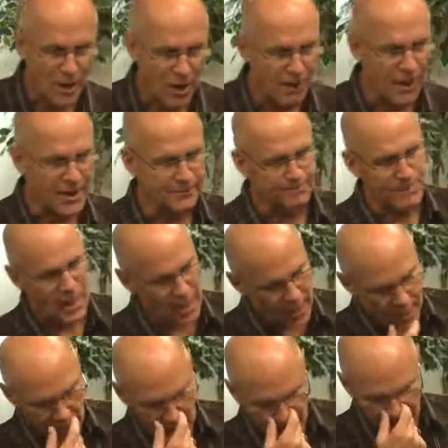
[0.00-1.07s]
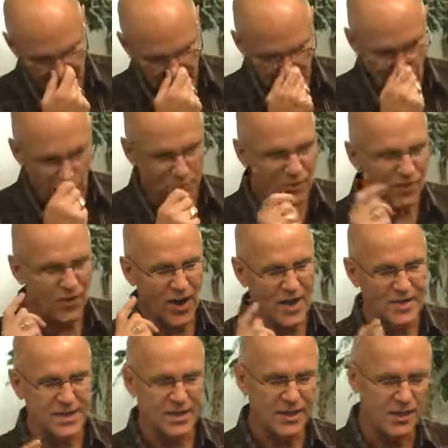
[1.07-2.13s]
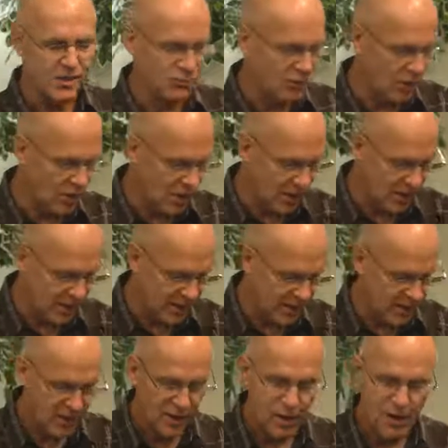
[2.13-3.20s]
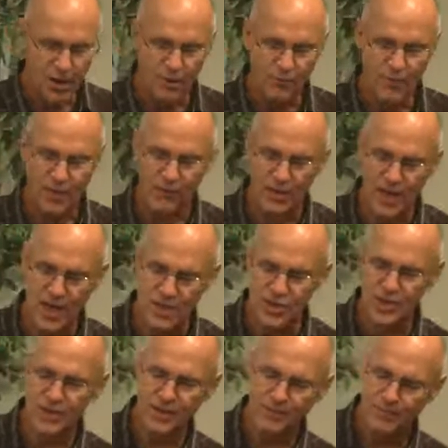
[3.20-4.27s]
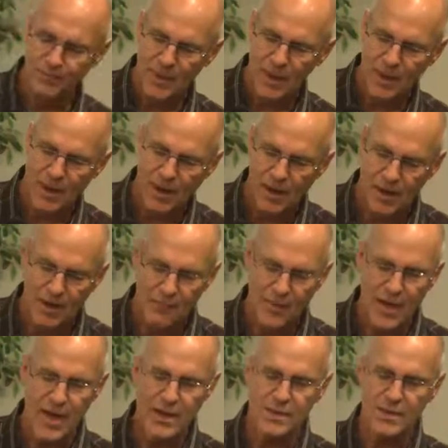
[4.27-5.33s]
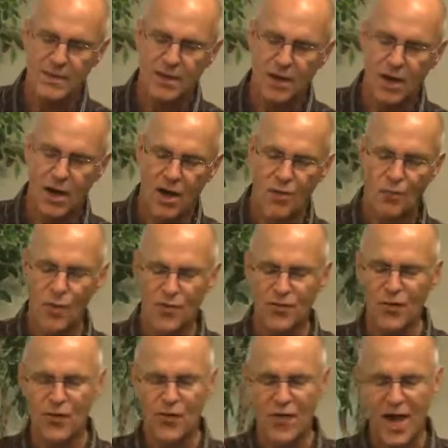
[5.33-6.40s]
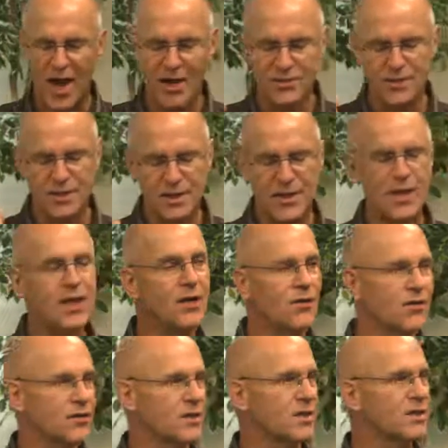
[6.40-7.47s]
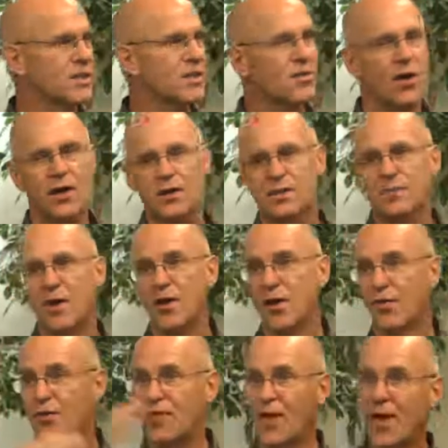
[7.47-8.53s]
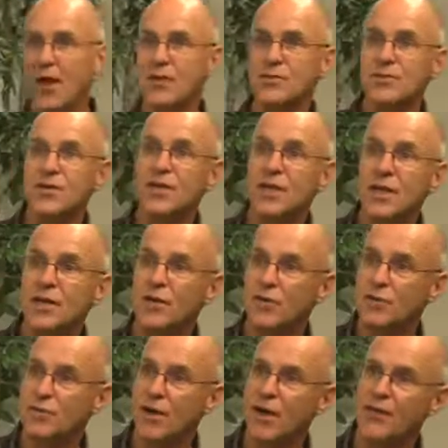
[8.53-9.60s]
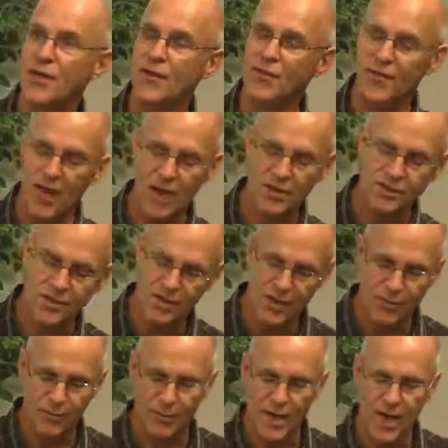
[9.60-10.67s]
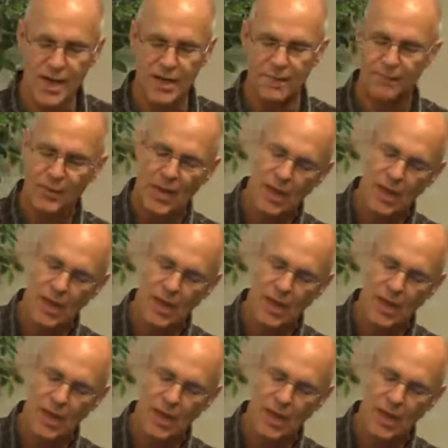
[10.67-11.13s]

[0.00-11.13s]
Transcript: All right, another group of ideas regarding Revelation are based on what the 1,000 years, because he talks about 1,000 years, right? The 1,000-year reign.